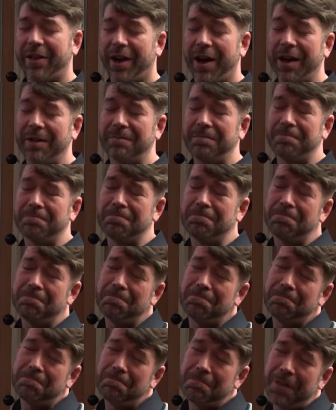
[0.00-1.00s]
thought,
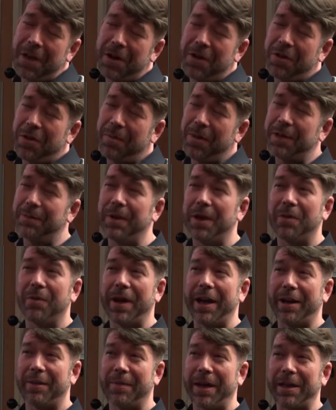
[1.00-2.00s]
there must be a
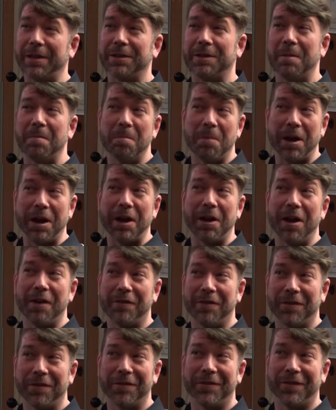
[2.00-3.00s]
way to make some money
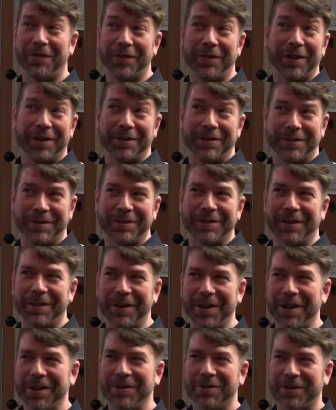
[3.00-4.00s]
off of this
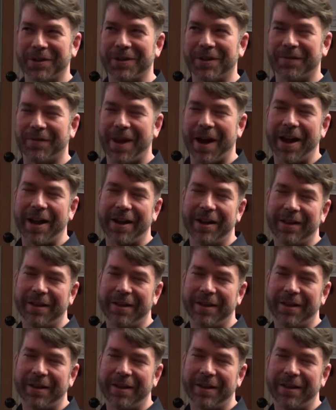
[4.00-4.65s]
interest of mine,